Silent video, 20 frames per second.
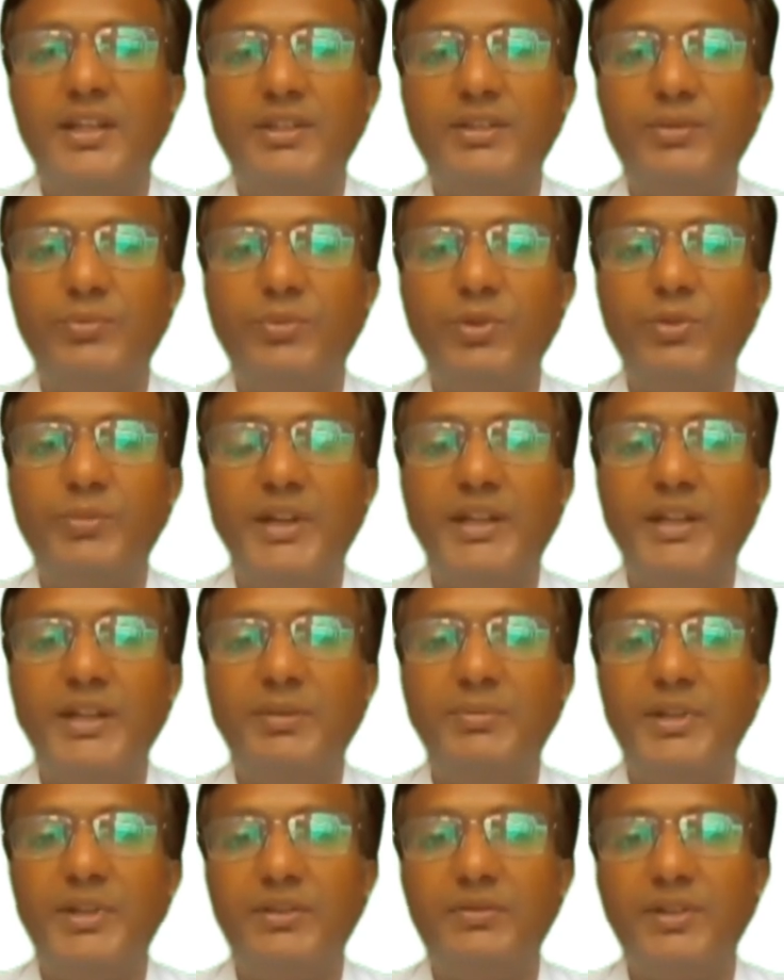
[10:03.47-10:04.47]
The
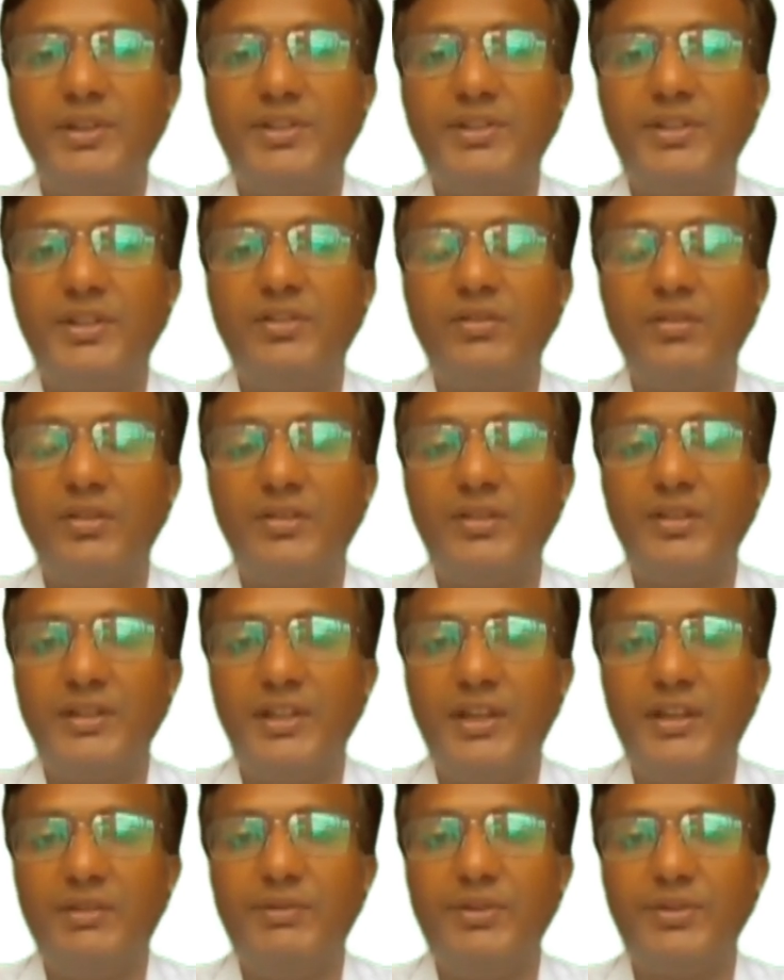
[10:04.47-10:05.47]
momentum equation or the
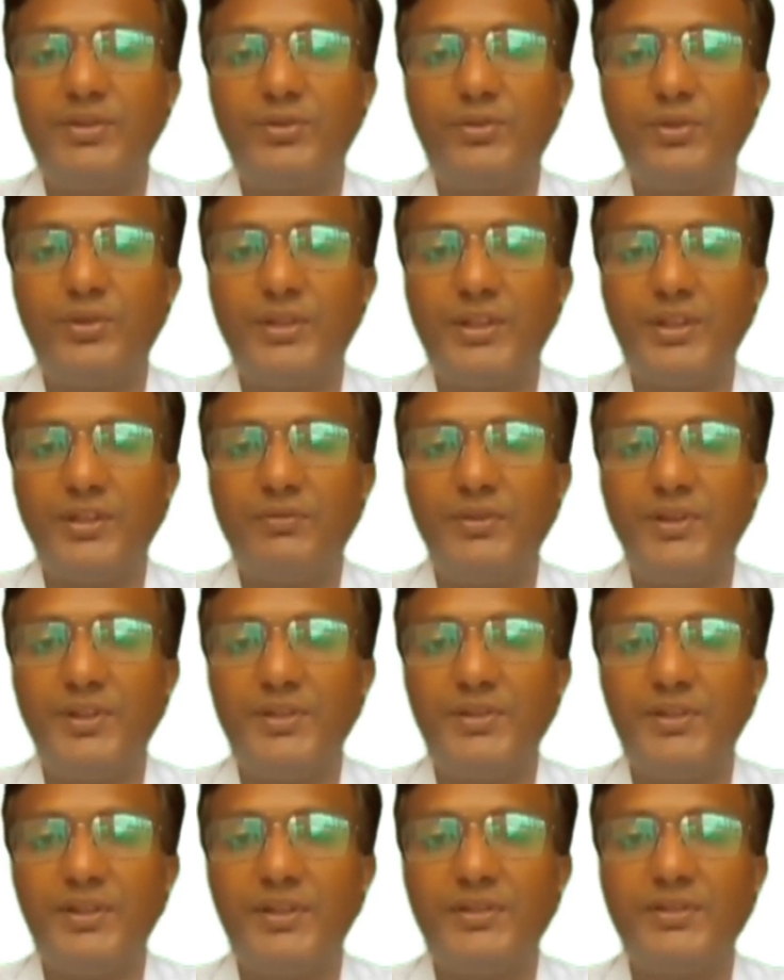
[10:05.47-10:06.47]
Navier-Stokes
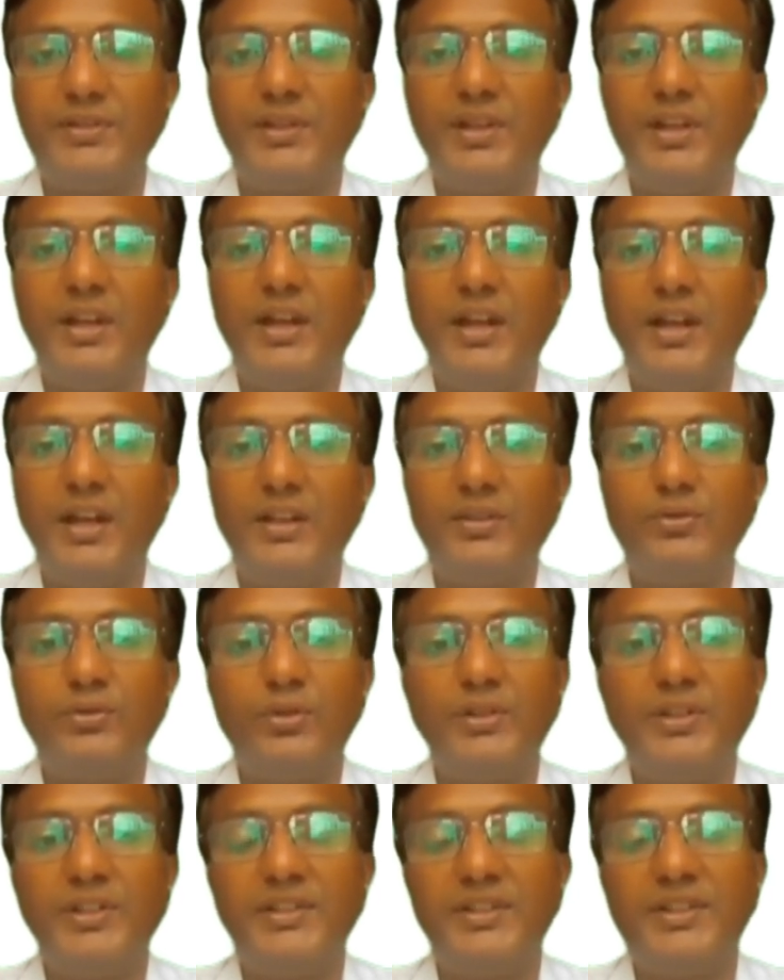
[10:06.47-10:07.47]
equations
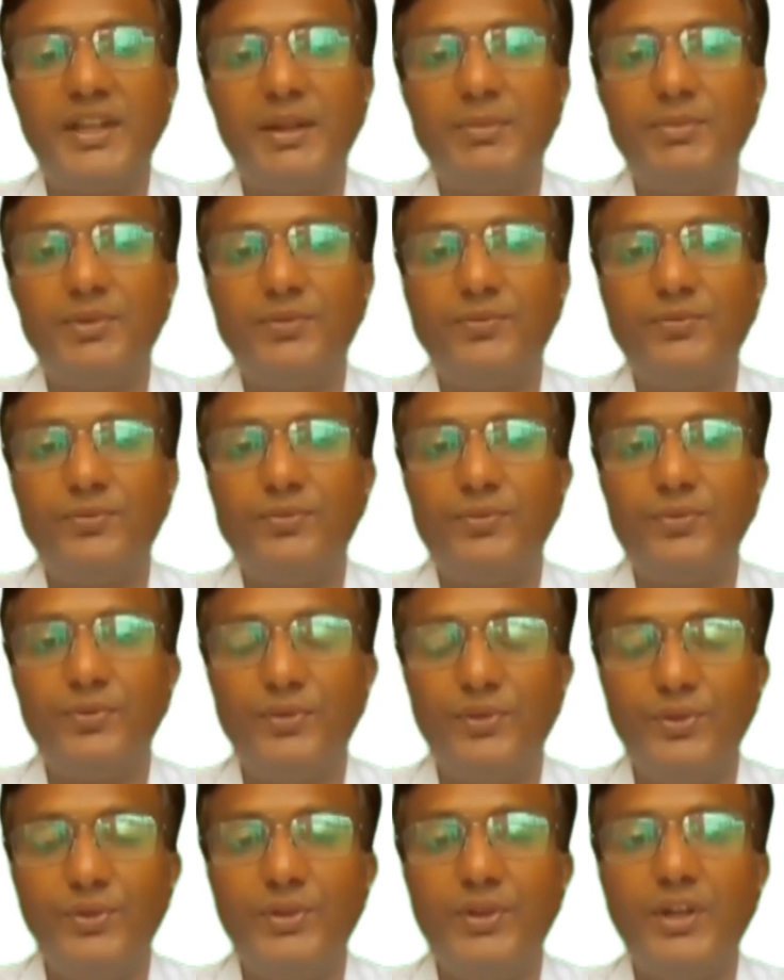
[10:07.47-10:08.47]
also describe the
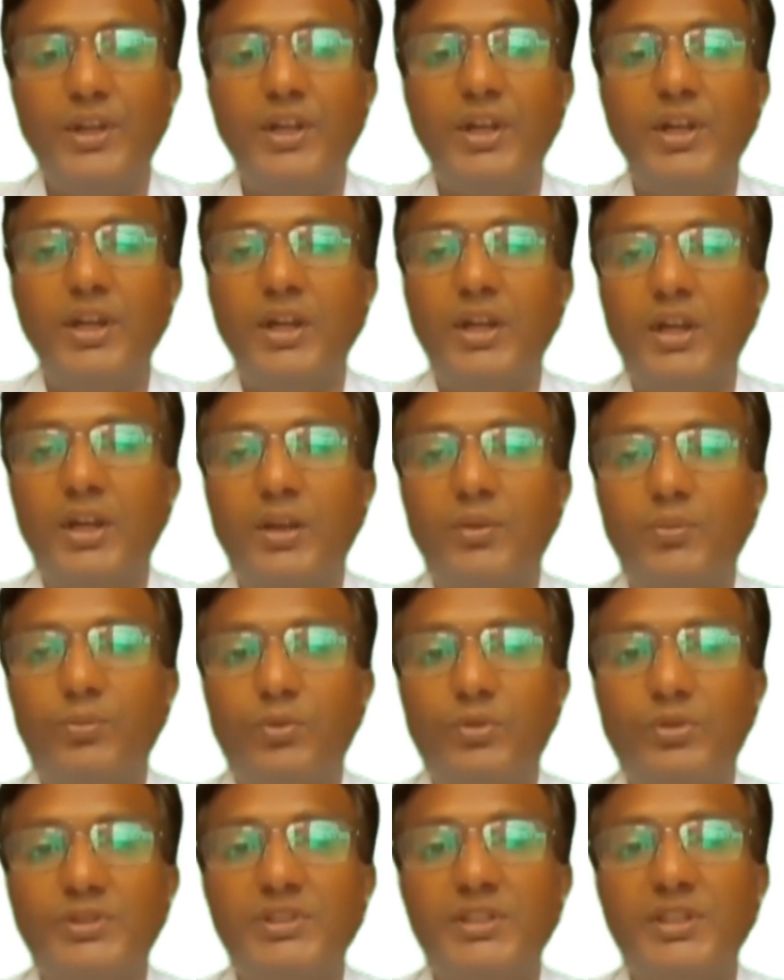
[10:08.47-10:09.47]
fluid
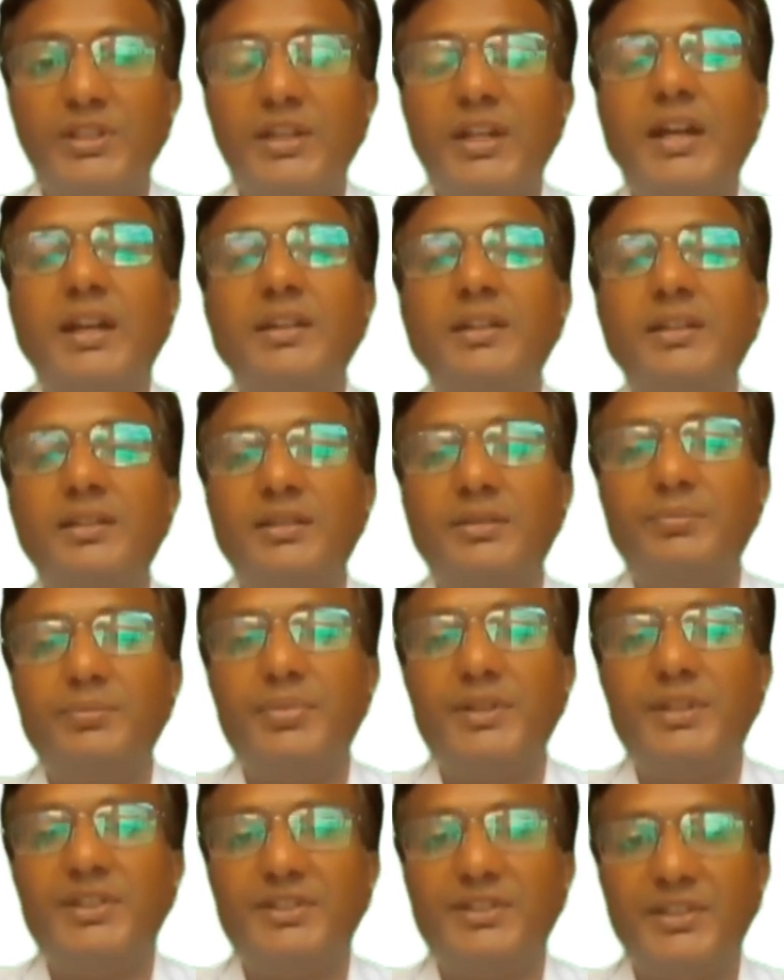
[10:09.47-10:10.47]
motion under the
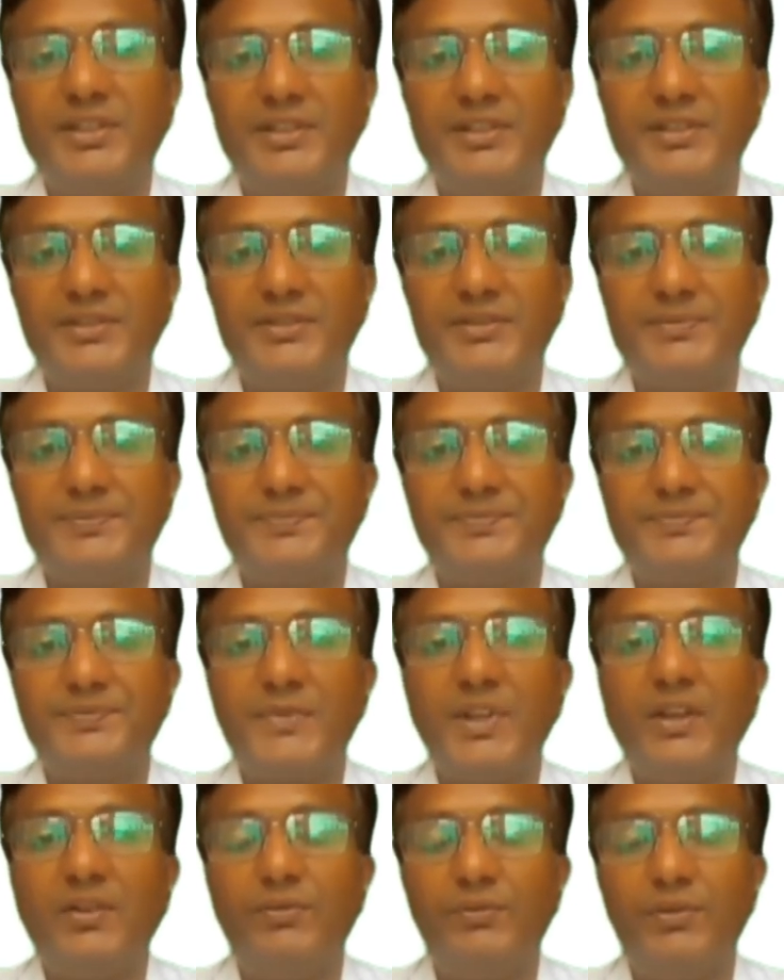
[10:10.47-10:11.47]
pressures,
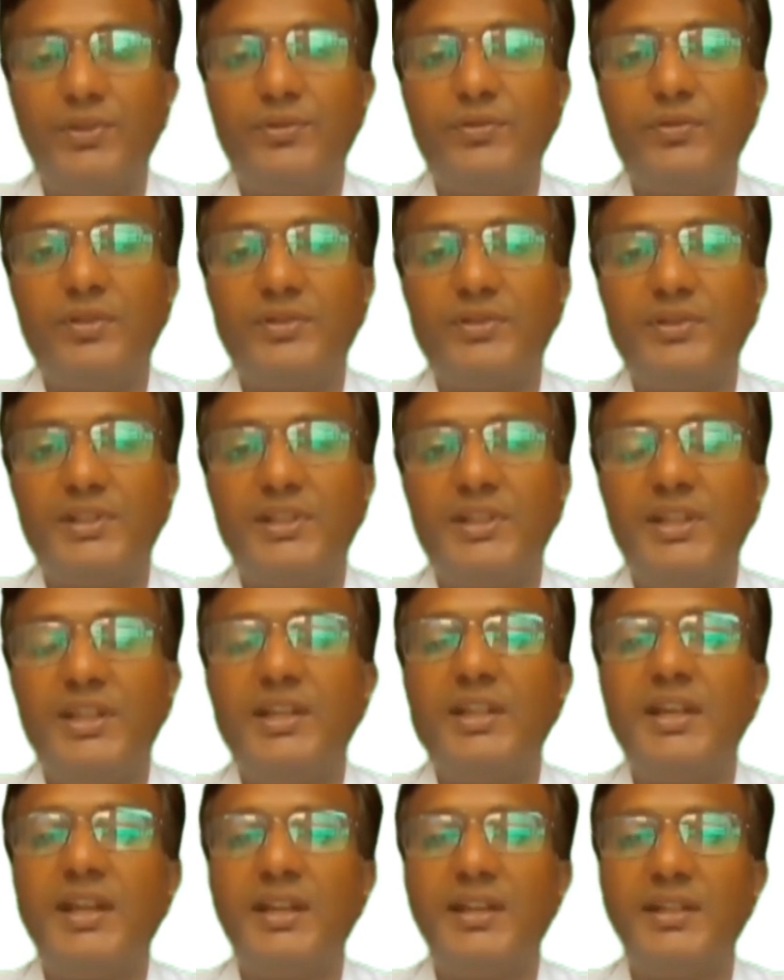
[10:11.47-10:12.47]

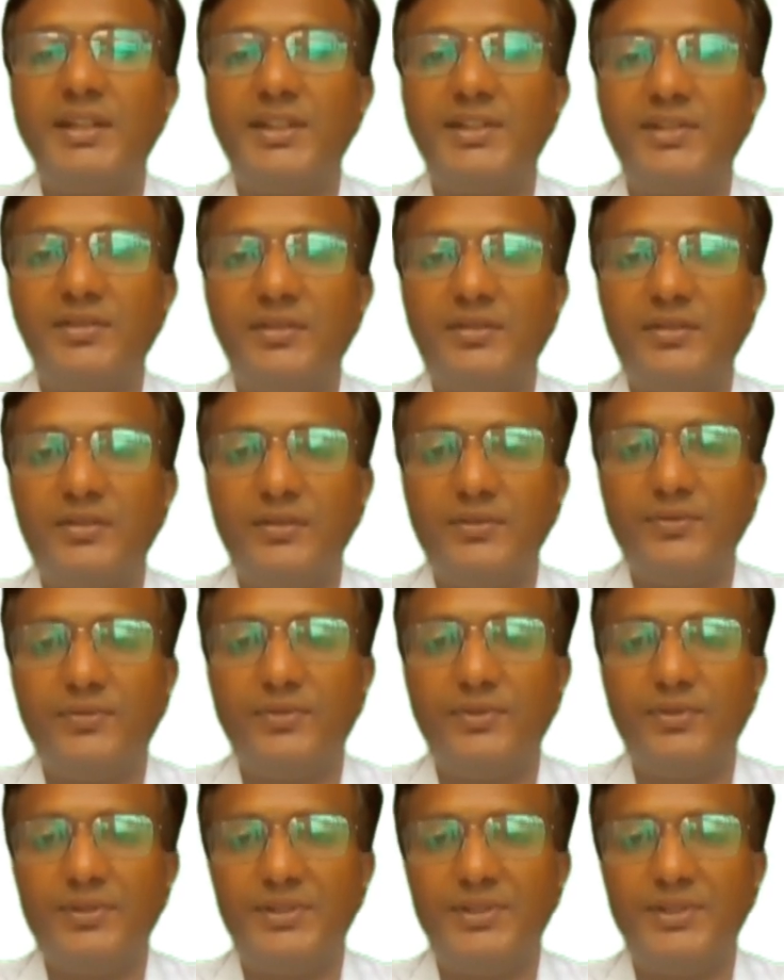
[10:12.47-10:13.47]
viscosity, and external
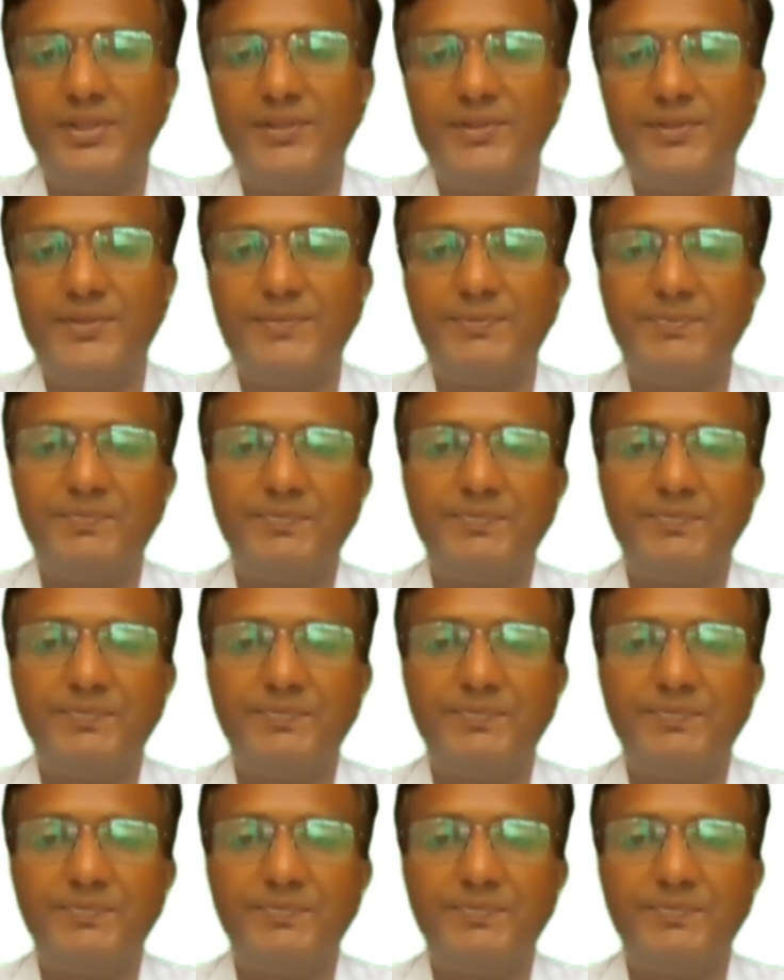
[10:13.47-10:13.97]
forces.